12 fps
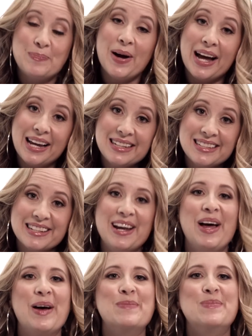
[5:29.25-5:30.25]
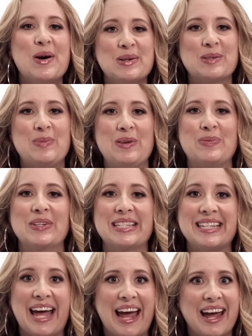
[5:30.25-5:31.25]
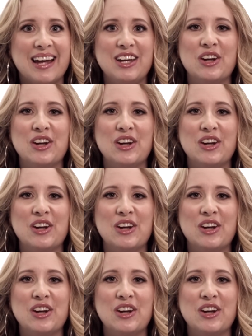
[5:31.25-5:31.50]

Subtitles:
But most people say,